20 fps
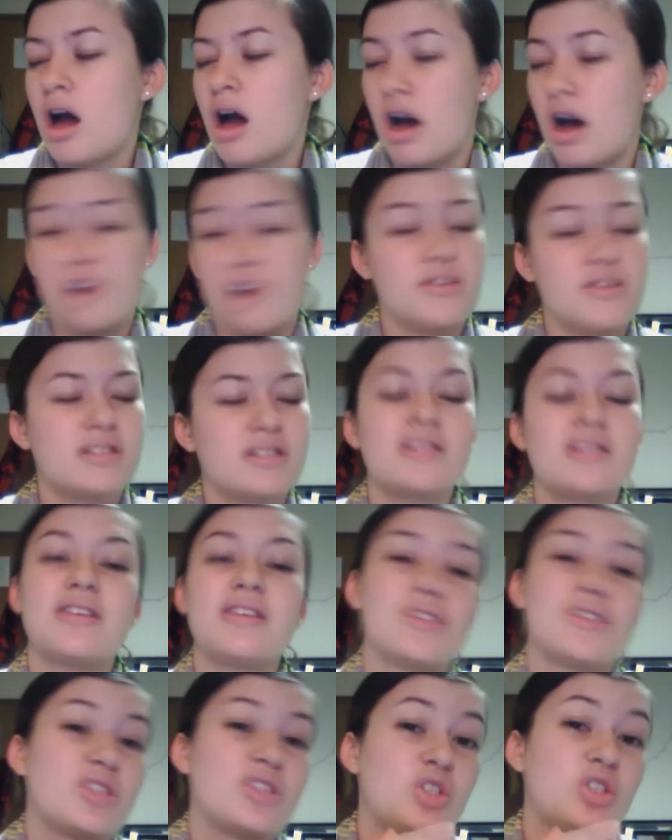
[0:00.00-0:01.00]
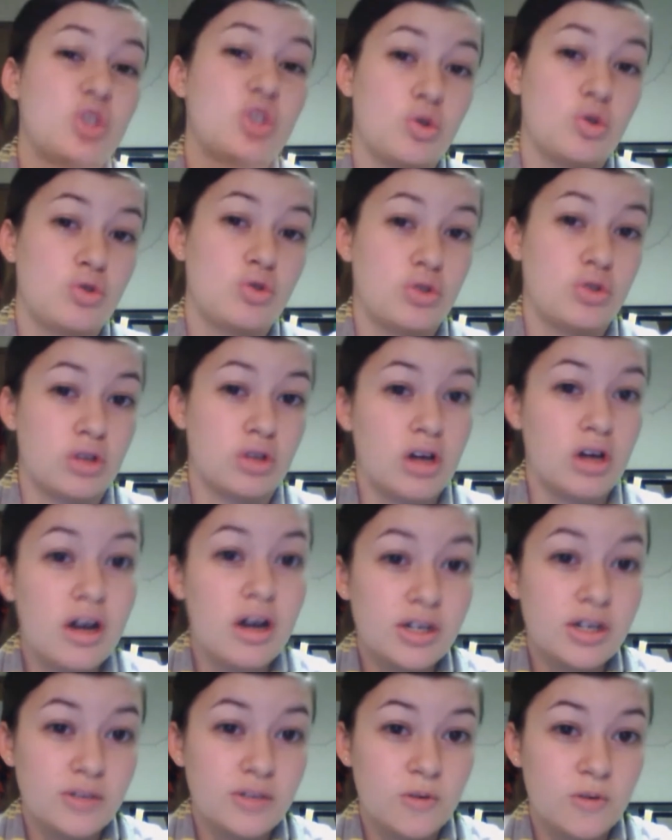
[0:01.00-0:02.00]
Obviously, this is due to the
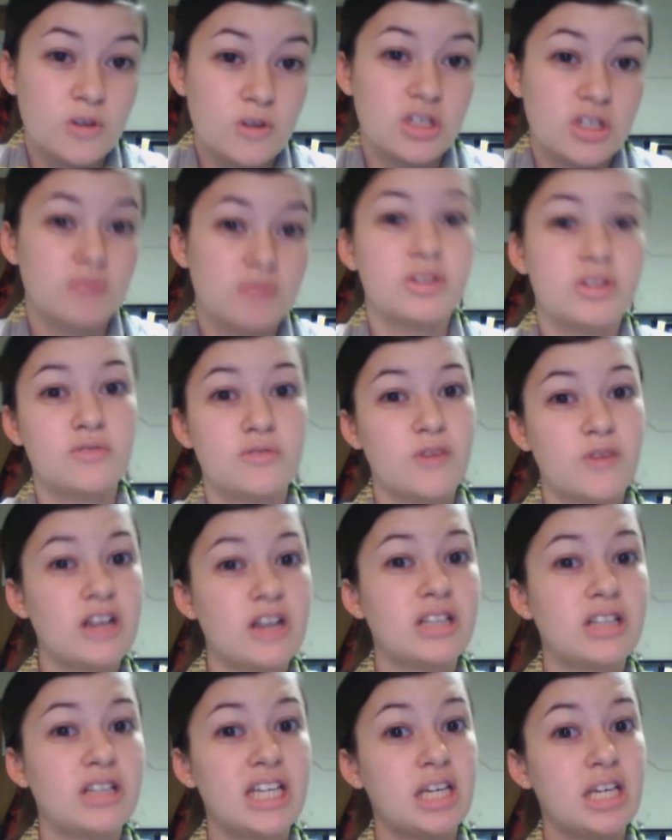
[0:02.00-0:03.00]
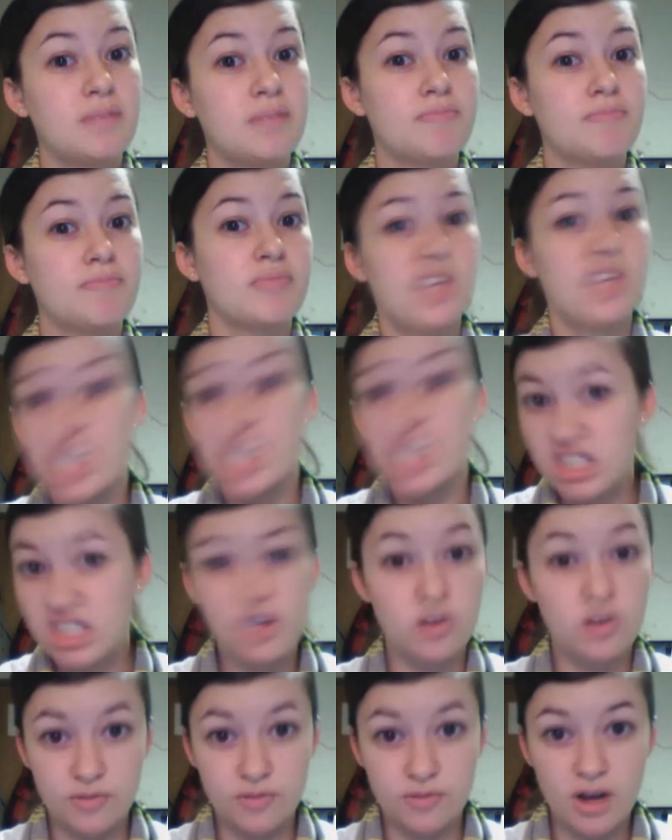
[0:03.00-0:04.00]
controversy, which frankly is
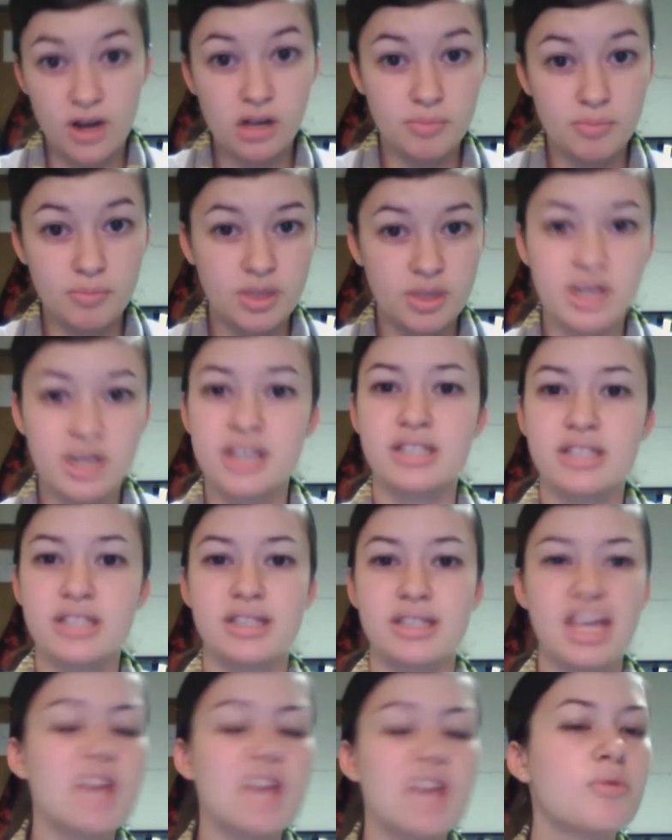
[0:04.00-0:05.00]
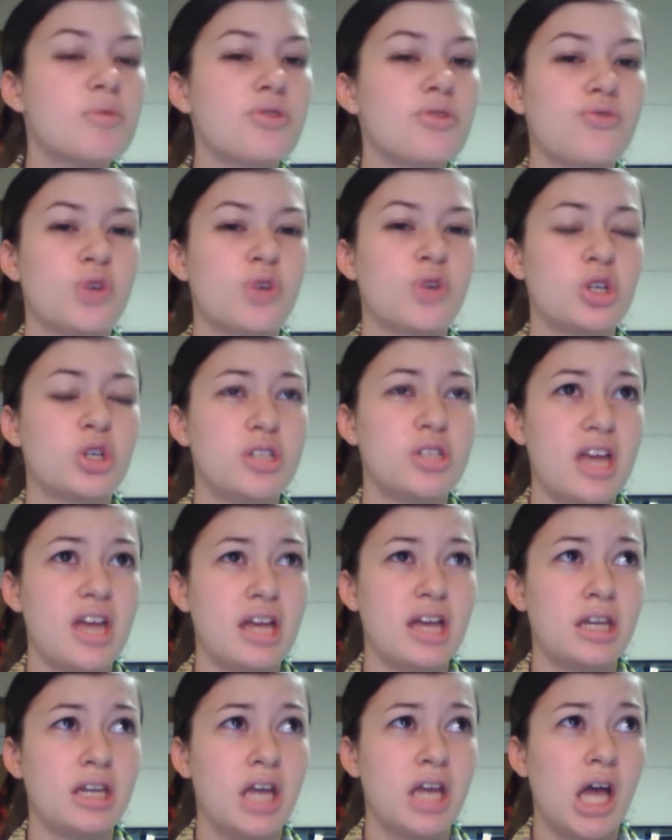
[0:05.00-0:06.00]
their fault because they were the first
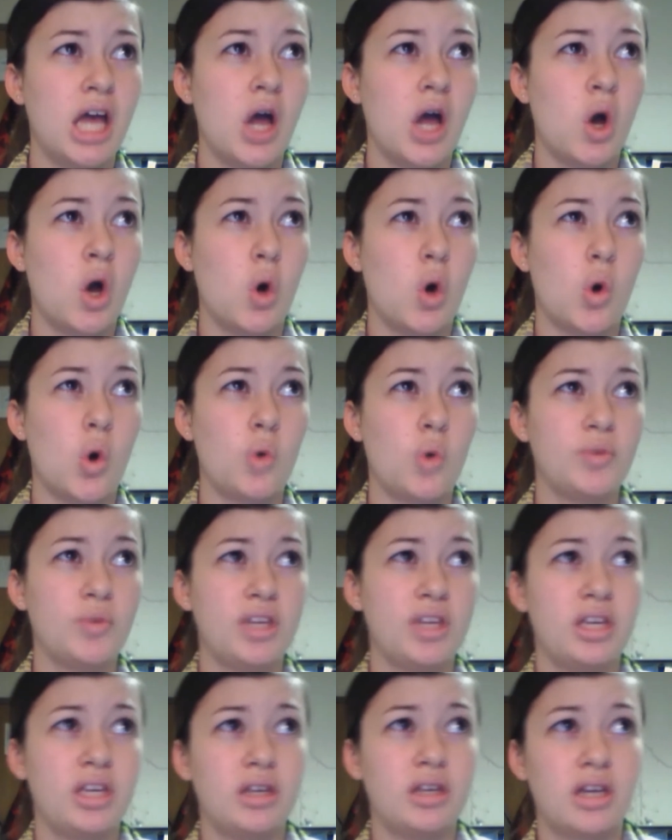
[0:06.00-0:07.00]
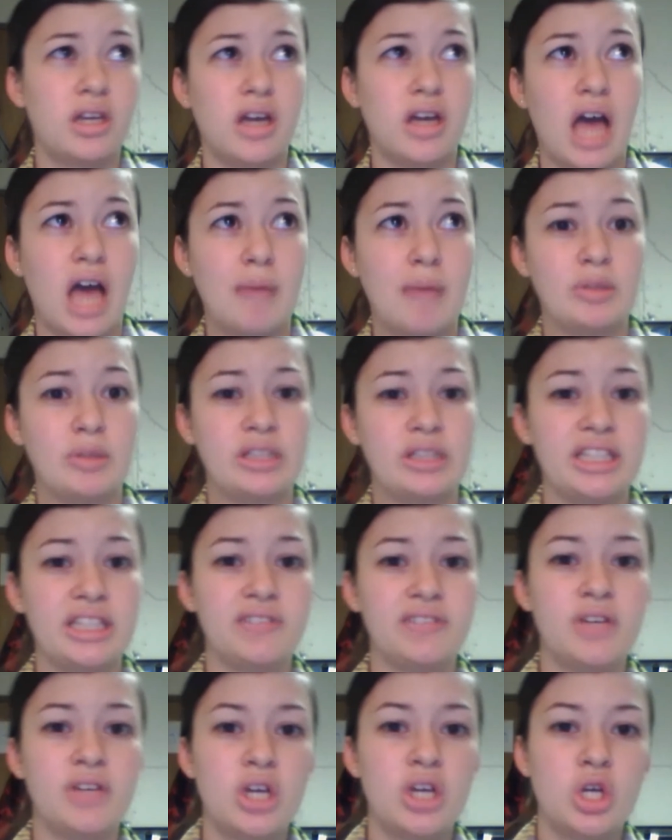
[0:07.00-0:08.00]
and only, I believe,